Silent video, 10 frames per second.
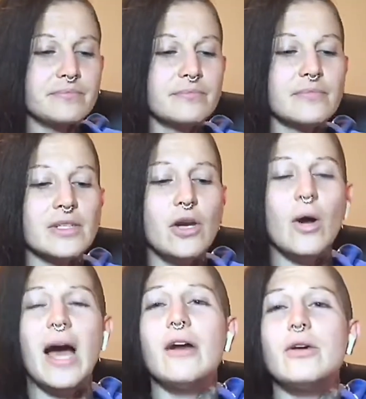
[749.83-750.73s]

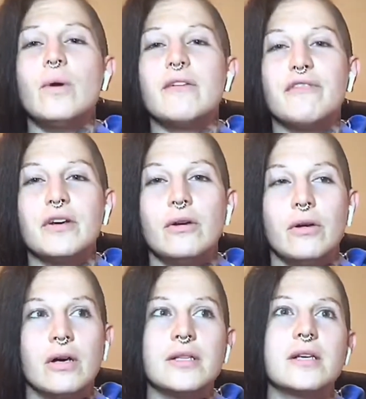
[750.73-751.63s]
How do you want to feel
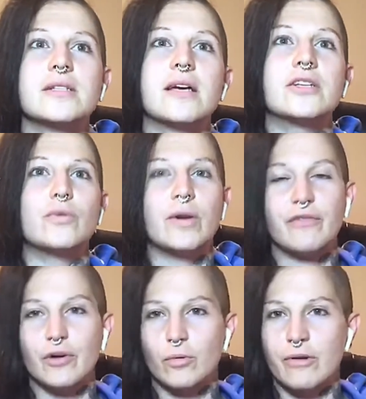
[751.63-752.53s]
on the inside? Do you want to
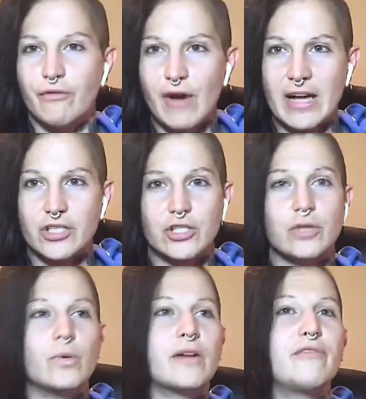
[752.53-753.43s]
feel refreshed? Do you
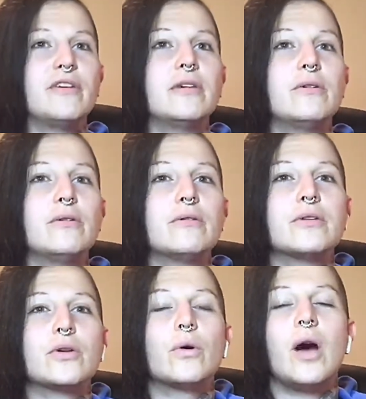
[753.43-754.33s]
want to feel,
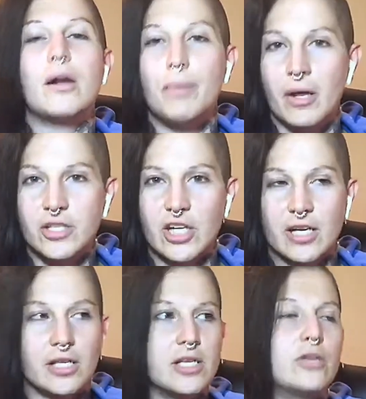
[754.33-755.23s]

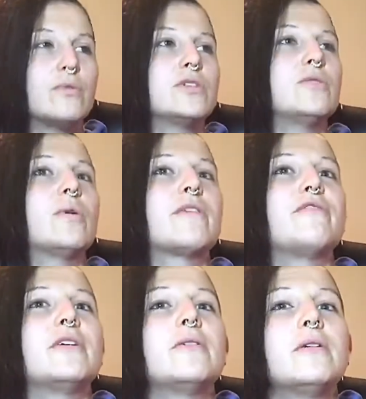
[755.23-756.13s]
unapologetically you? Do you want to
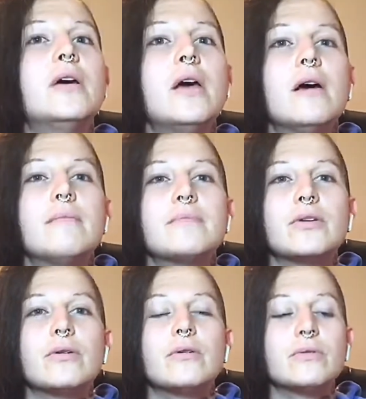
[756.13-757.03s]
feel,
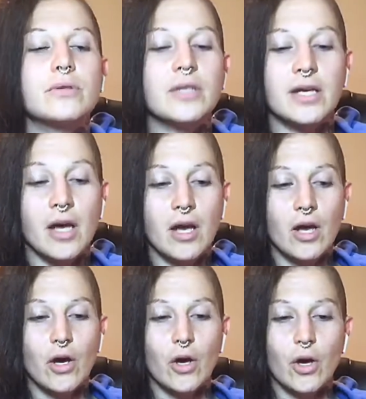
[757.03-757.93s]
like
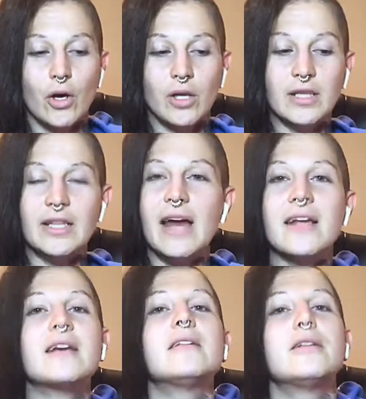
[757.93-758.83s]

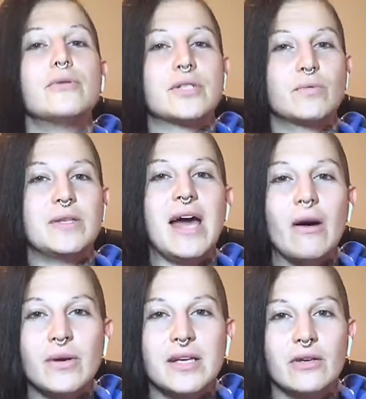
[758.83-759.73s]
letting loose
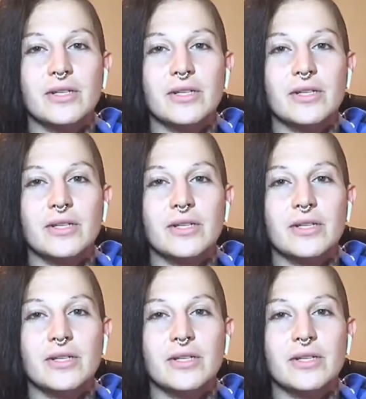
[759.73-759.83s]
without guilt?